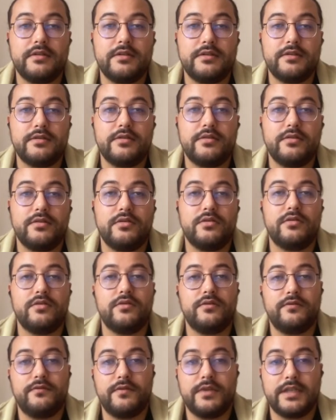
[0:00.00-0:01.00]
so
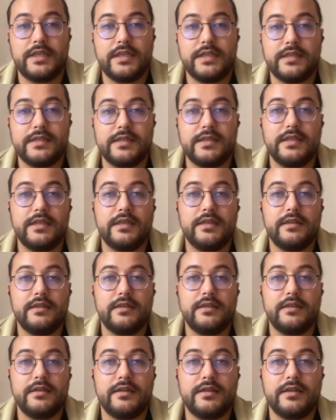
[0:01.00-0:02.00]
we can see
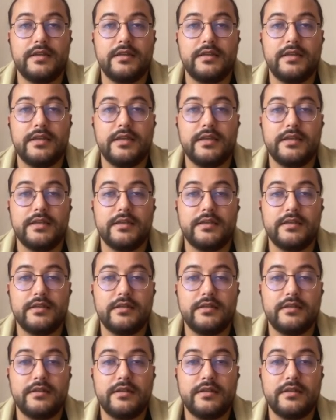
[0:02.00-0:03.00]
they are in
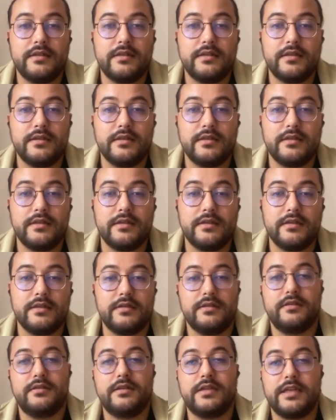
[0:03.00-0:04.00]

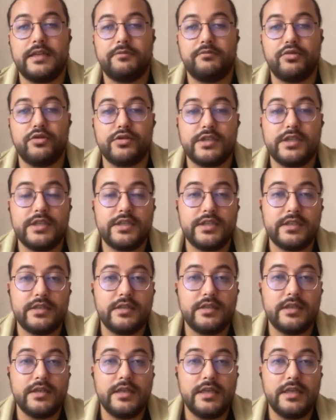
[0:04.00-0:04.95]
their position.